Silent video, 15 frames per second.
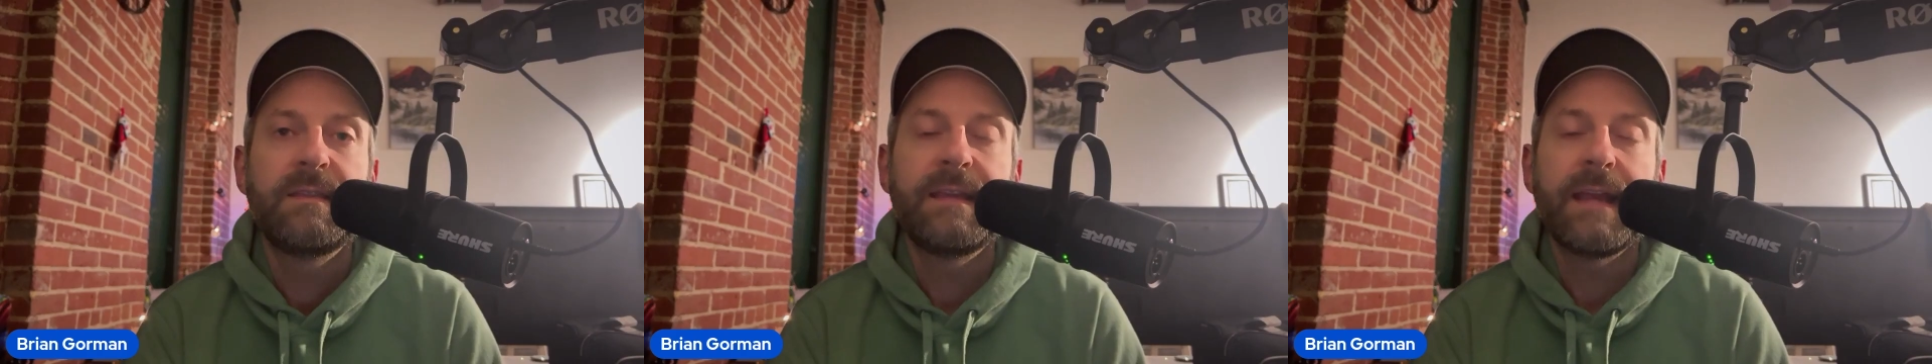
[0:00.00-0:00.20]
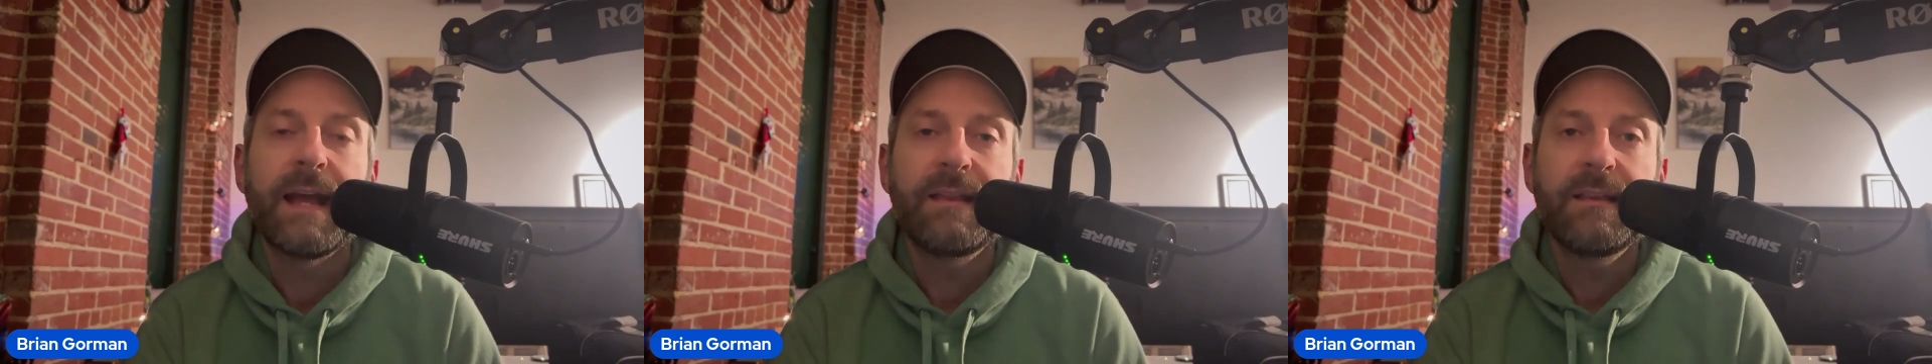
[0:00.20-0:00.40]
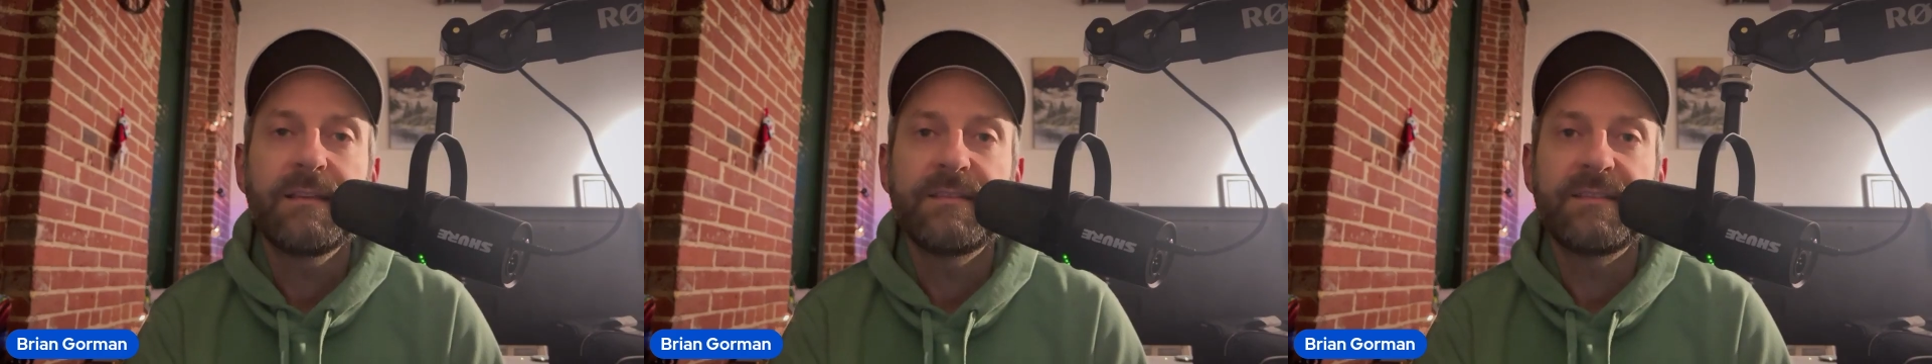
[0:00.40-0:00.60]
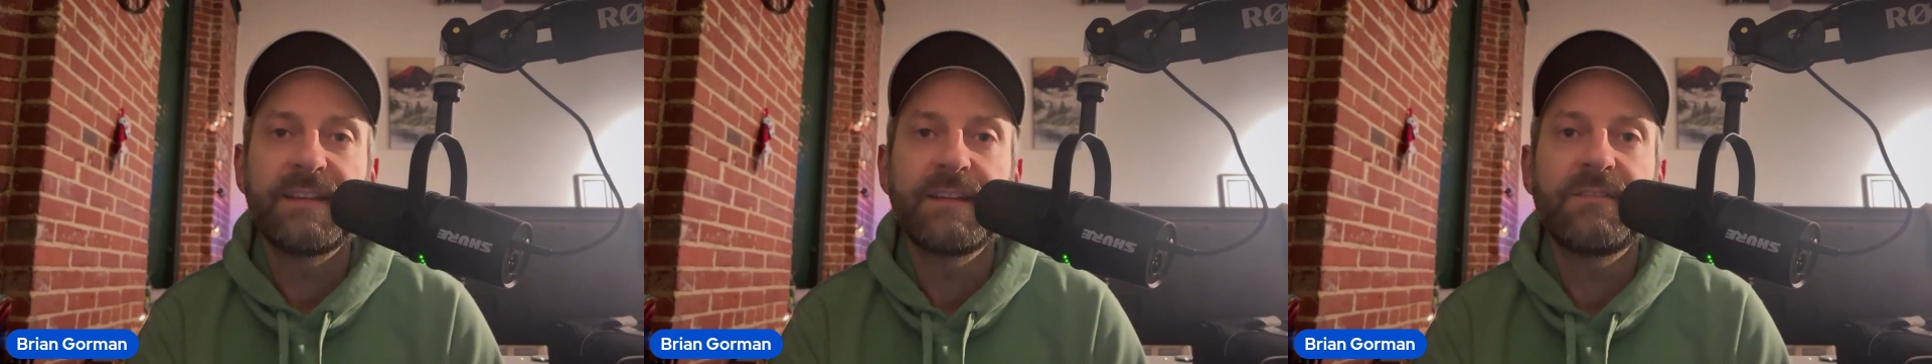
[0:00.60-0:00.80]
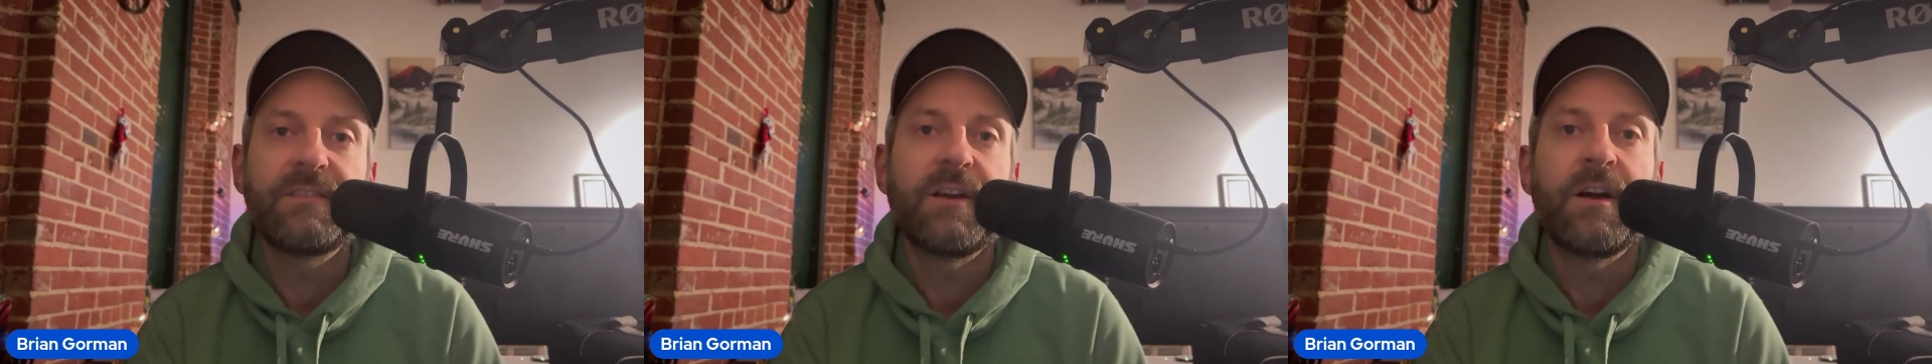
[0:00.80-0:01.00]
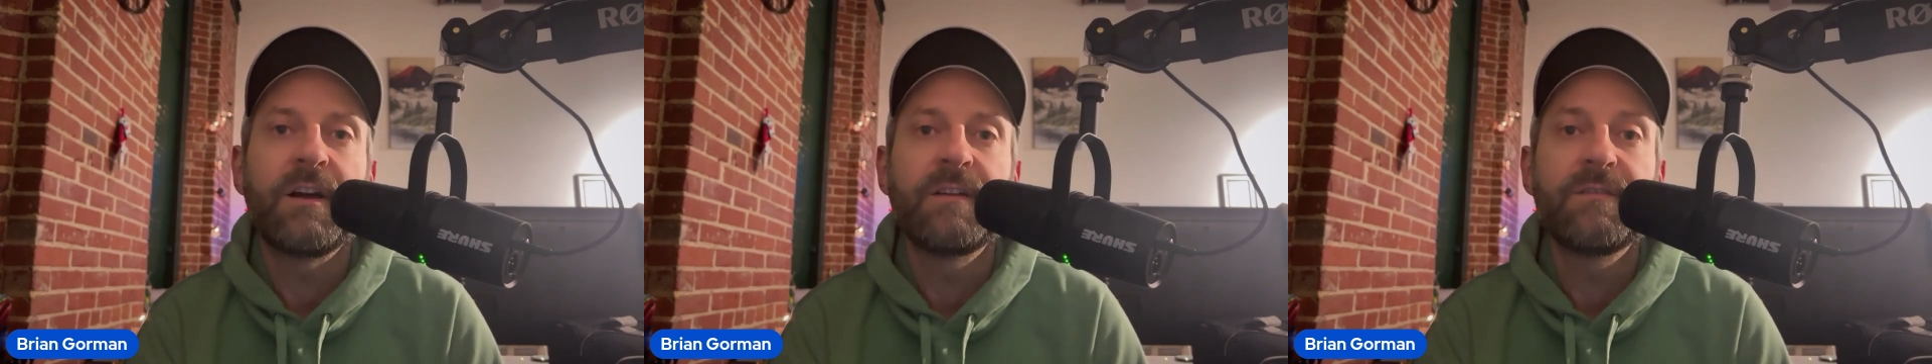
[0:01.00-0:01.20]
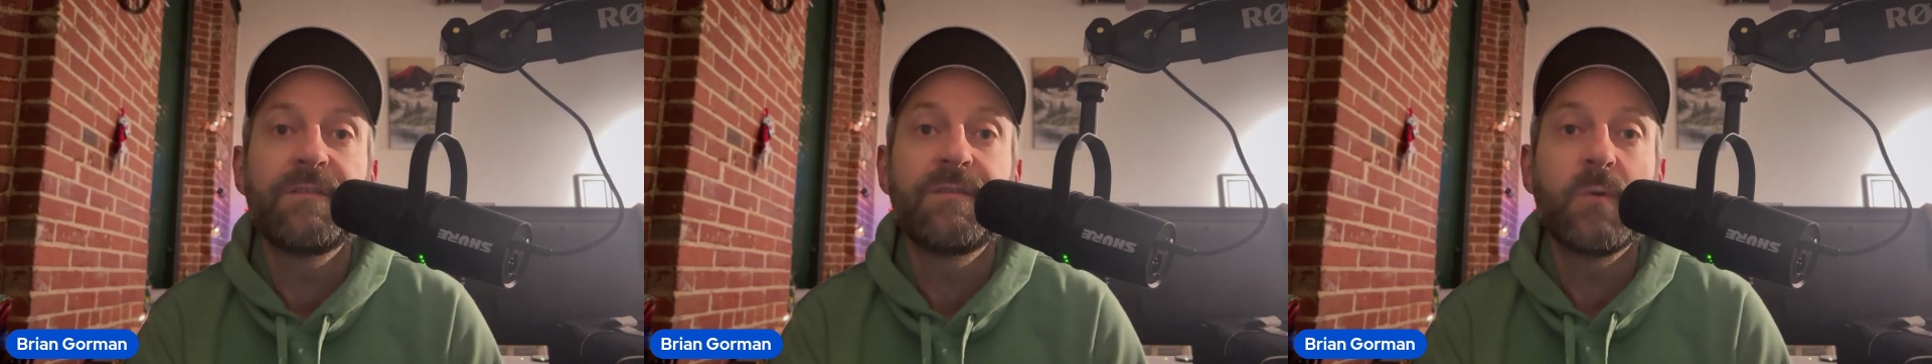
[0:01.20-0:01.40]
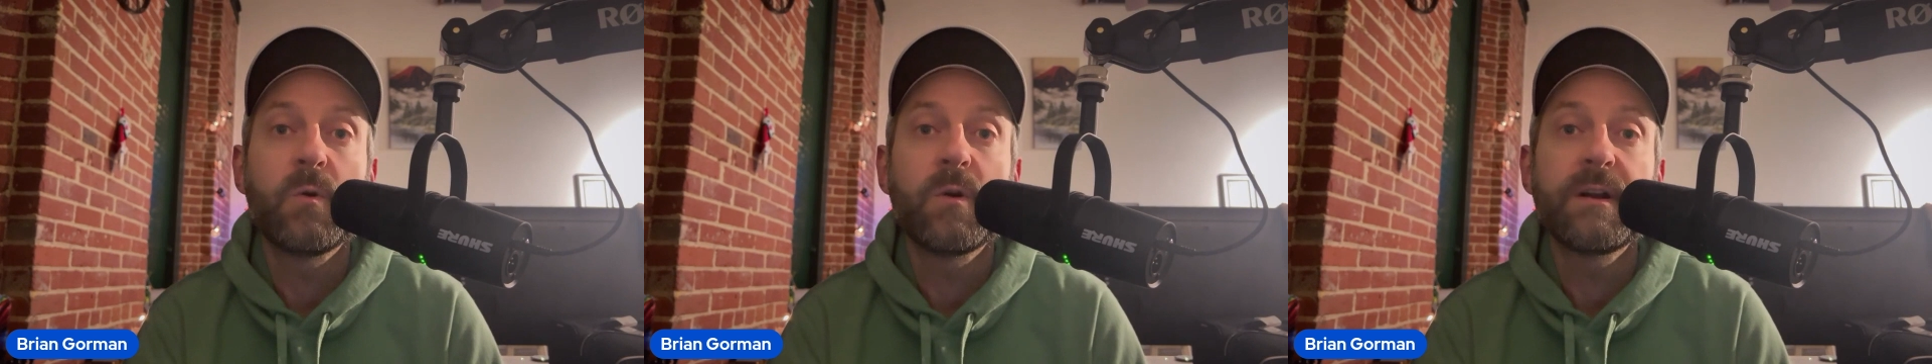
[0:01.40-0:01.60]
island sits on
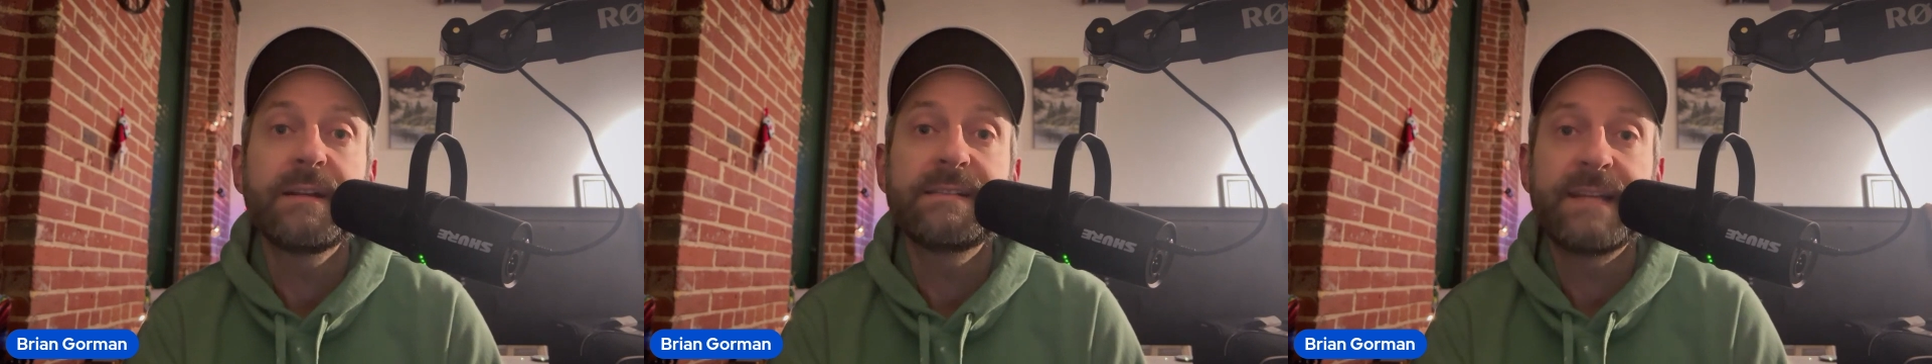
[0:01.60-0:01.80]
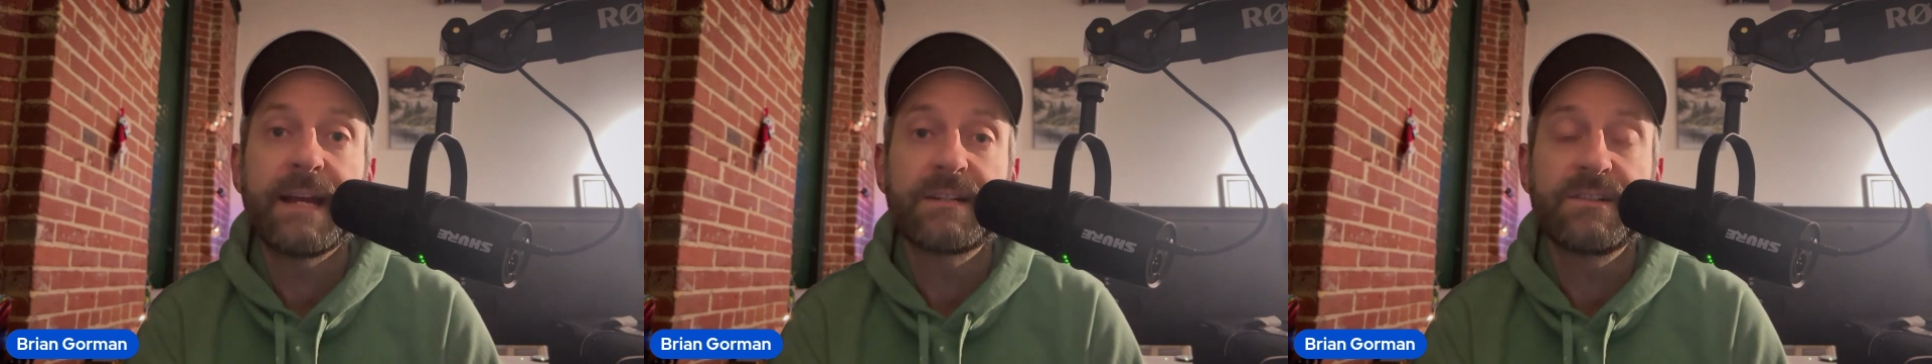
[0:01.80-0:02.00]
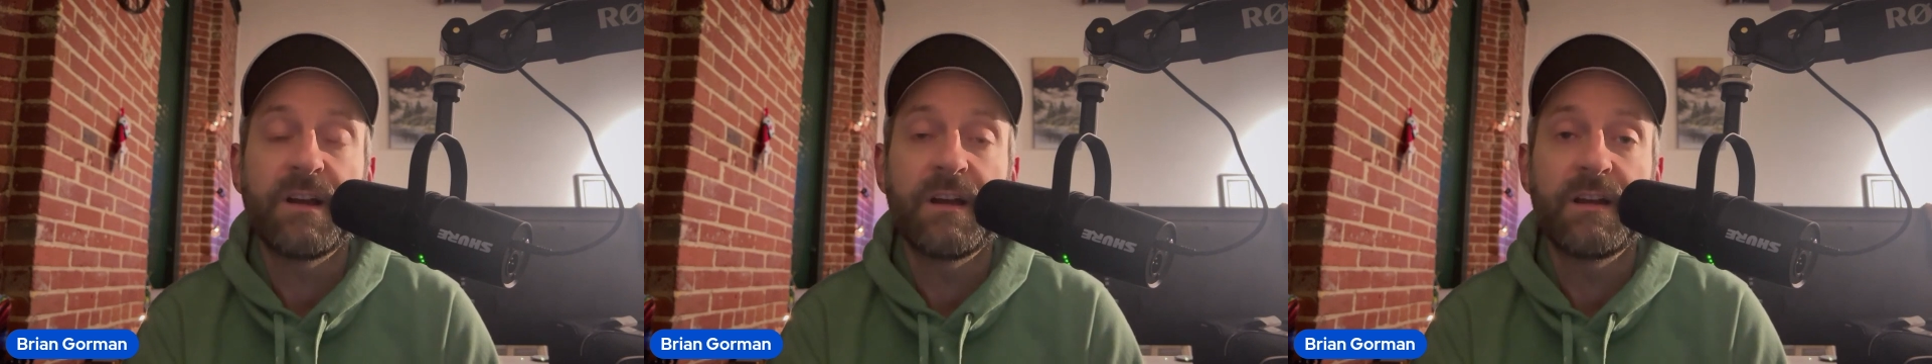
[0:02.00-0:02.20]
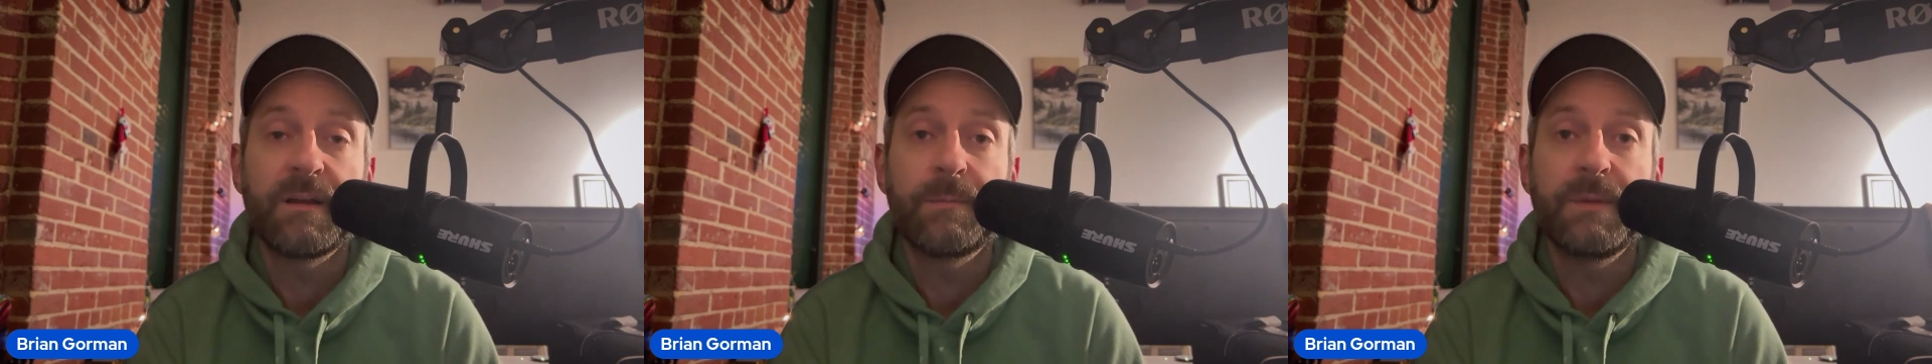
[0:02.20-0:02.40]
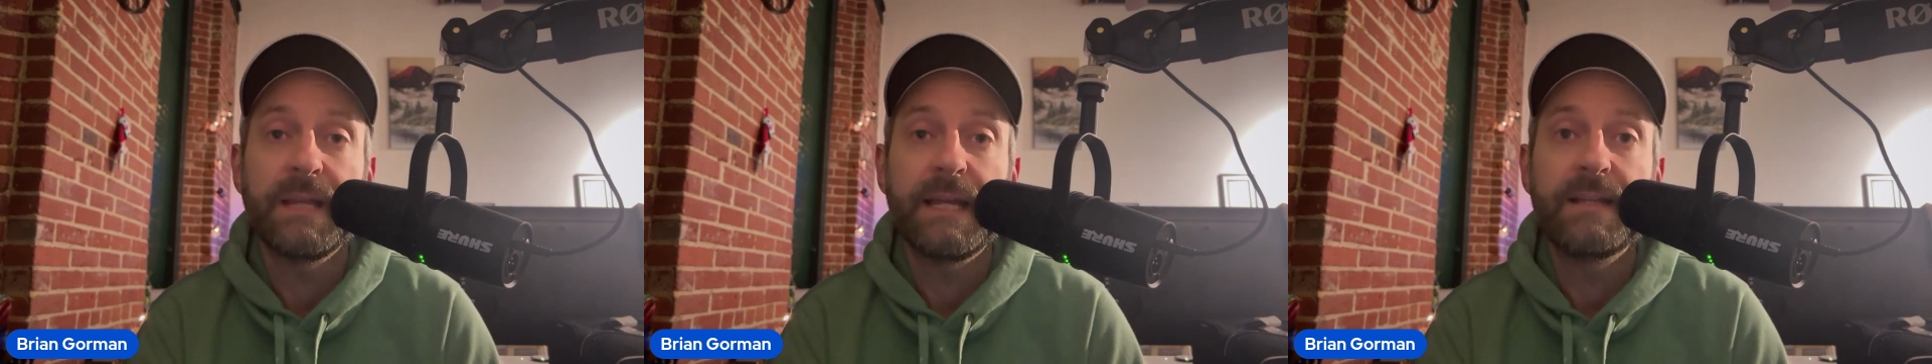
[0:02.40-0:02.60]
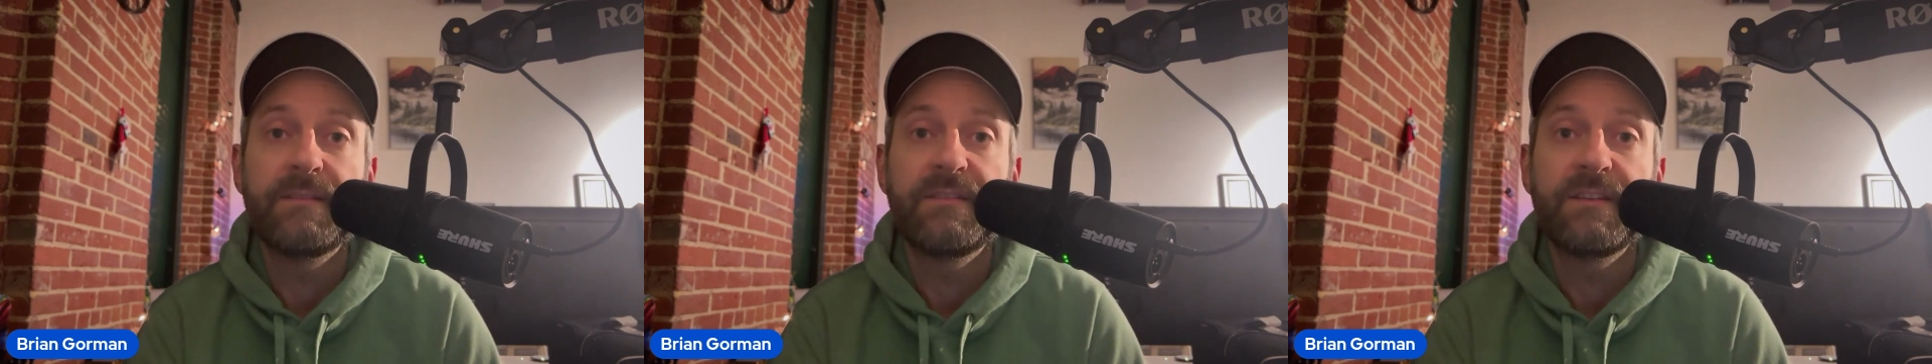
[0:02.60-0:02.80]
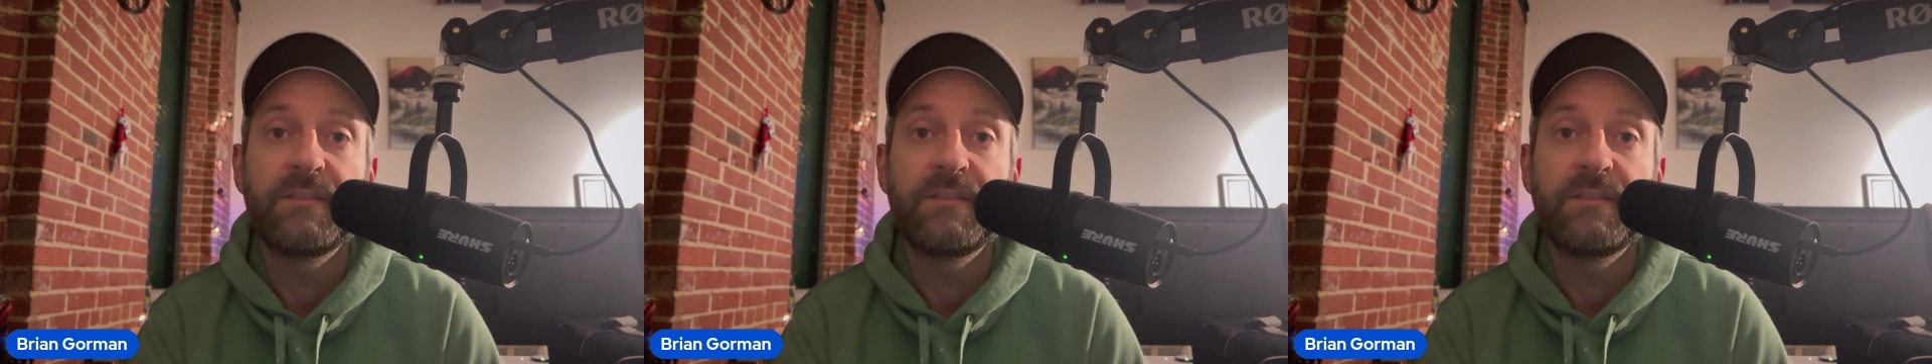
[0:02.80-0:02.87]
4 tectonic plates,